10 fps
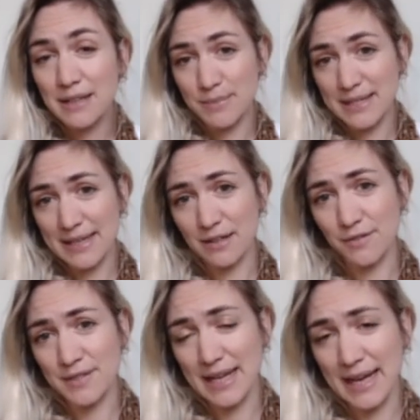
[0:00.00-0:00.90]

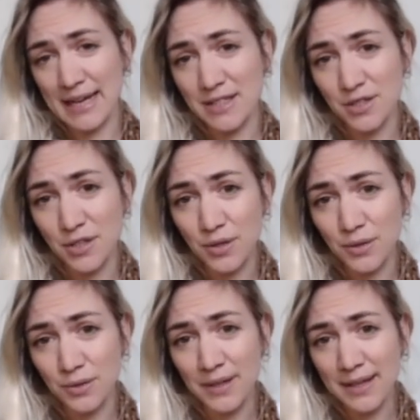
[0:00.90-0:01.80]
themselves as
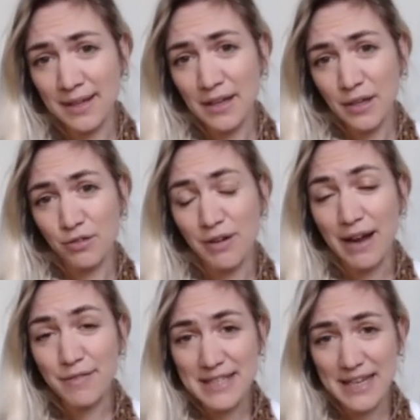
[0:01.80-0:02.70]
new
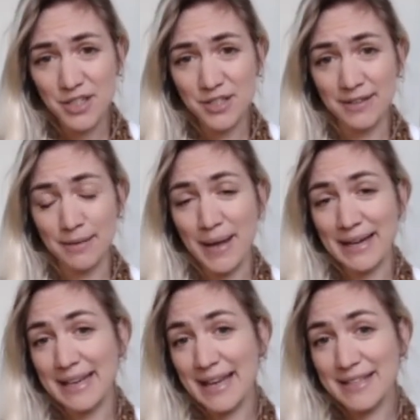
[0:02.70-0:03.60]
gravitational and
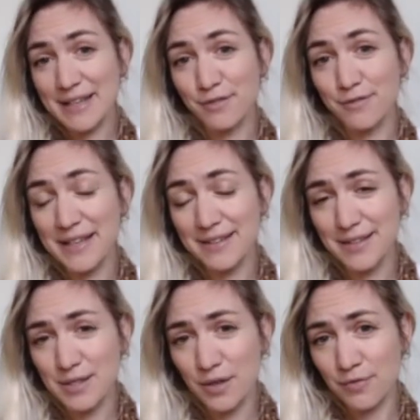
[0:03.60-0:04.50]
magnetic
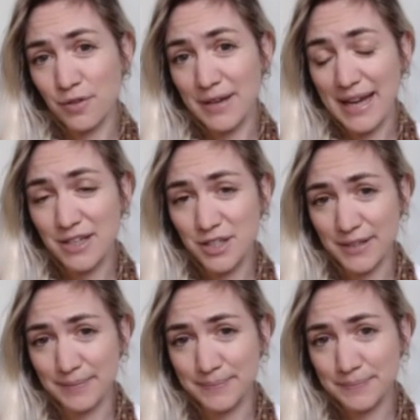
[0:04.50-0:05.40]
fields of creation.